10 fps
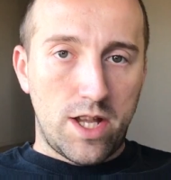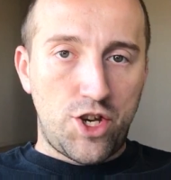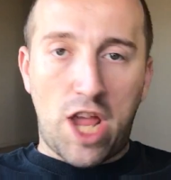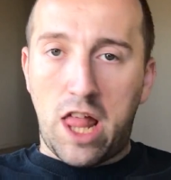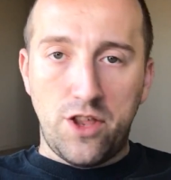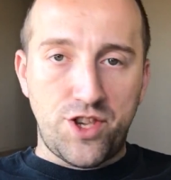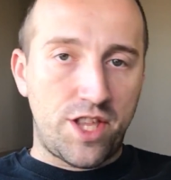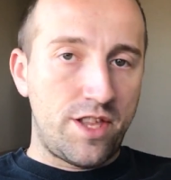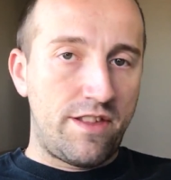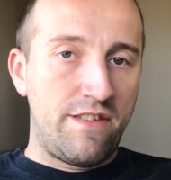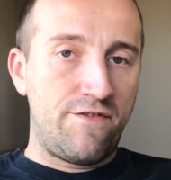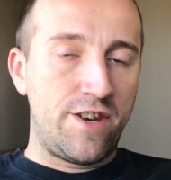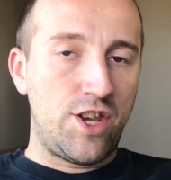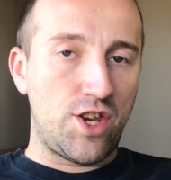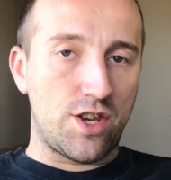challenge that
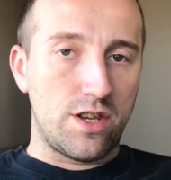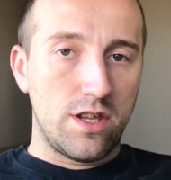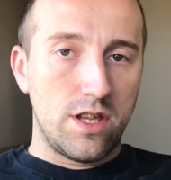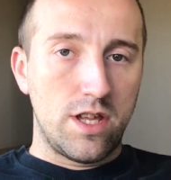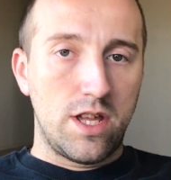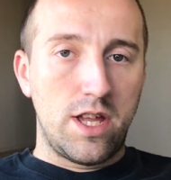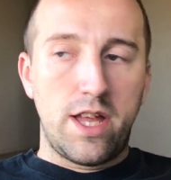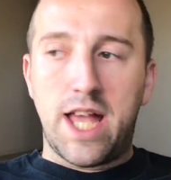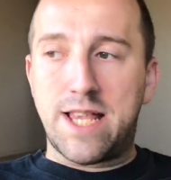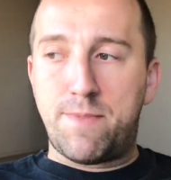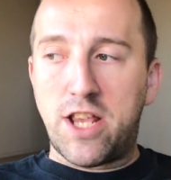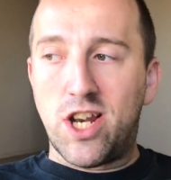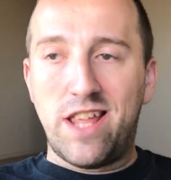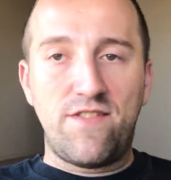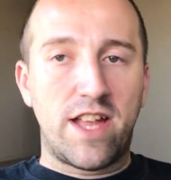definition,
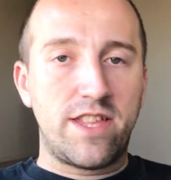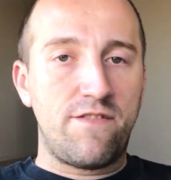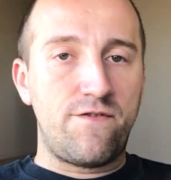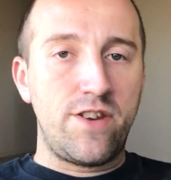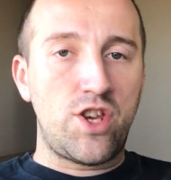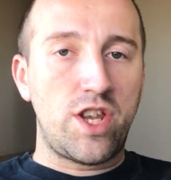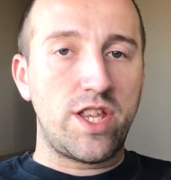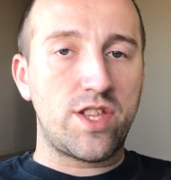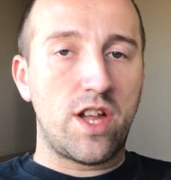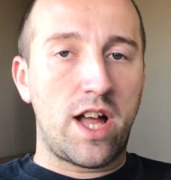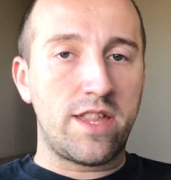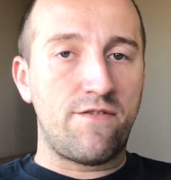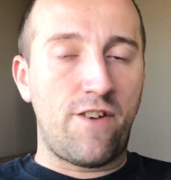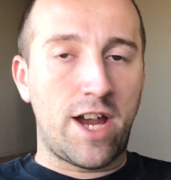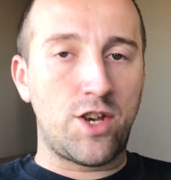especially if that definition is not
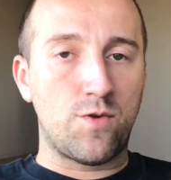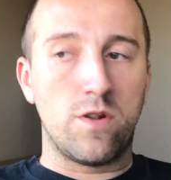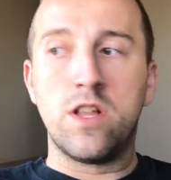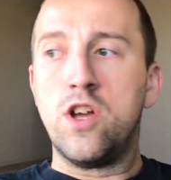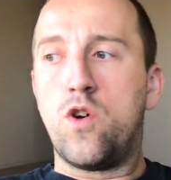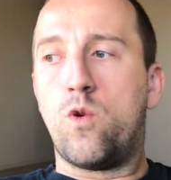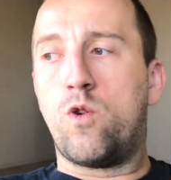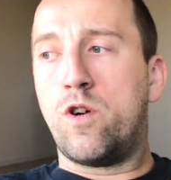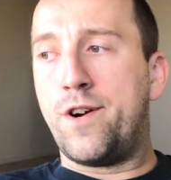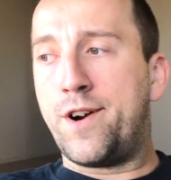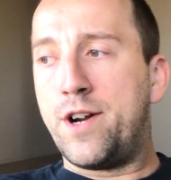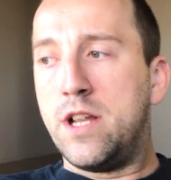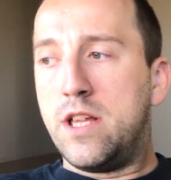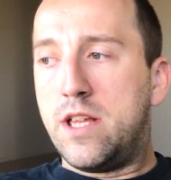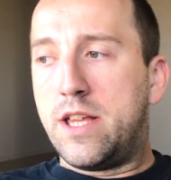factual or
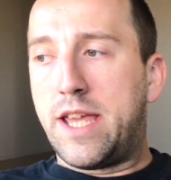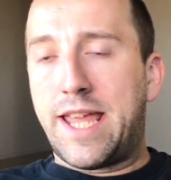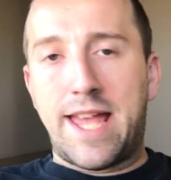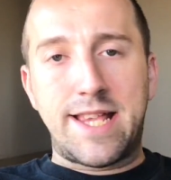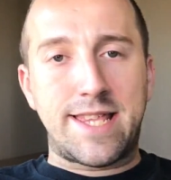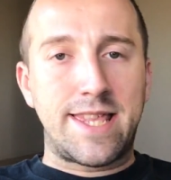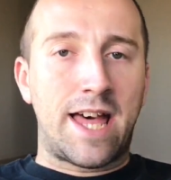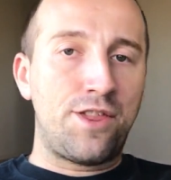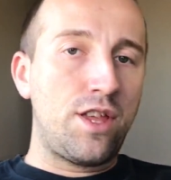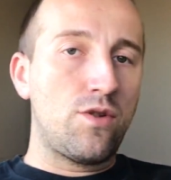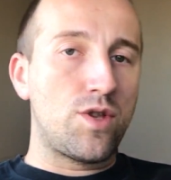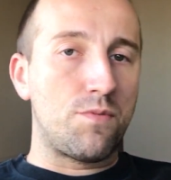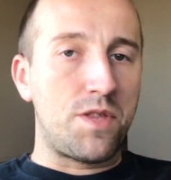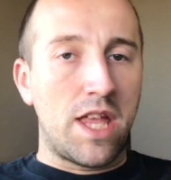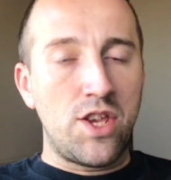it has nothing to
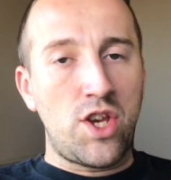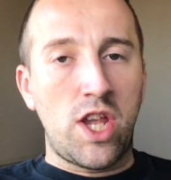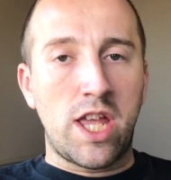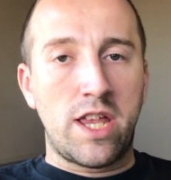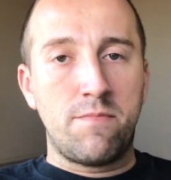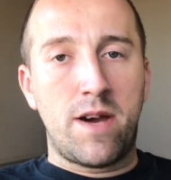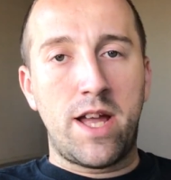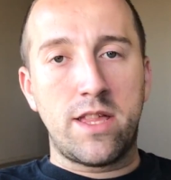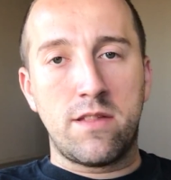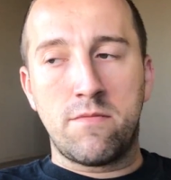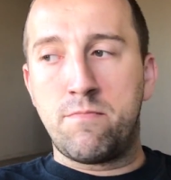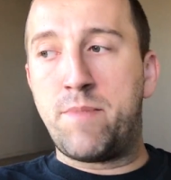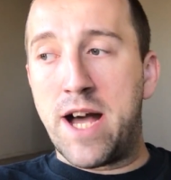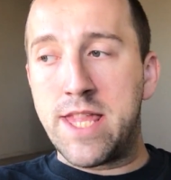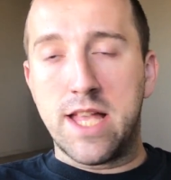substantiate it,
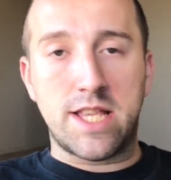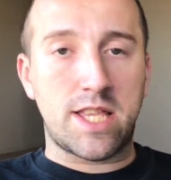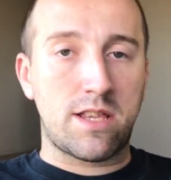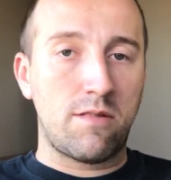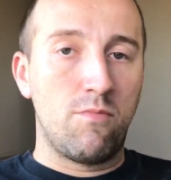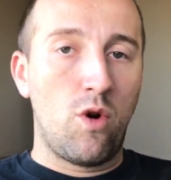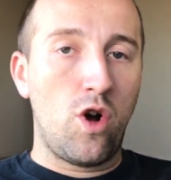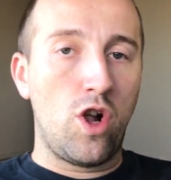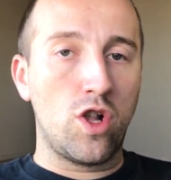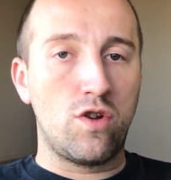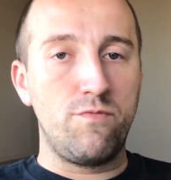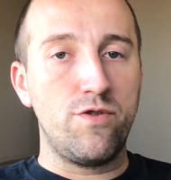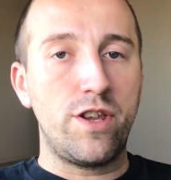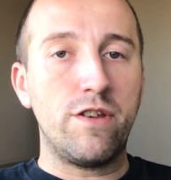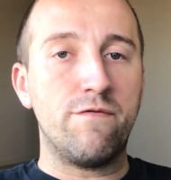but a small
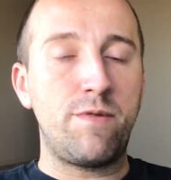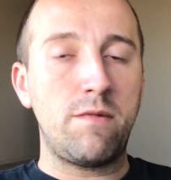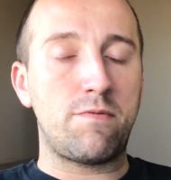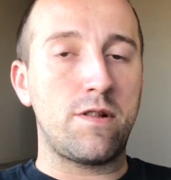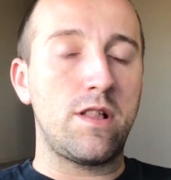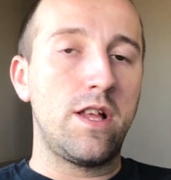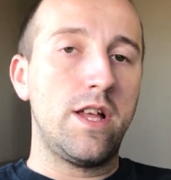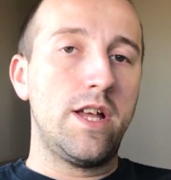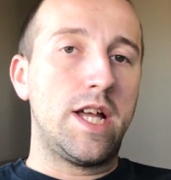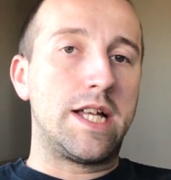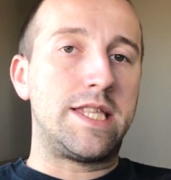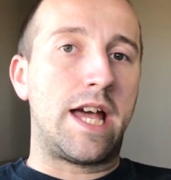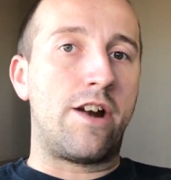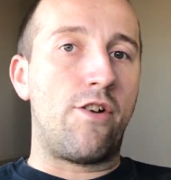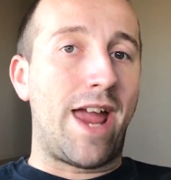community of people
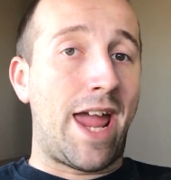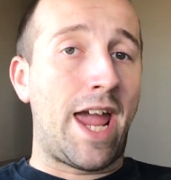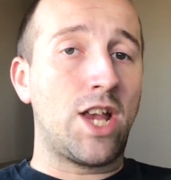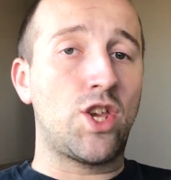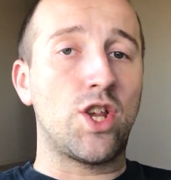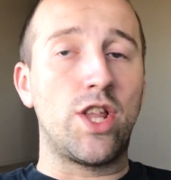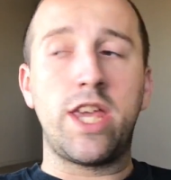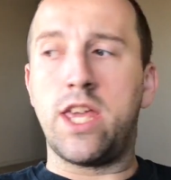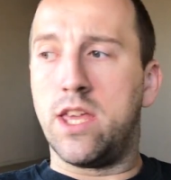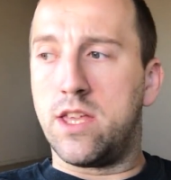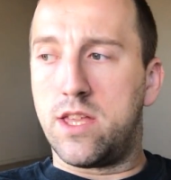that are actually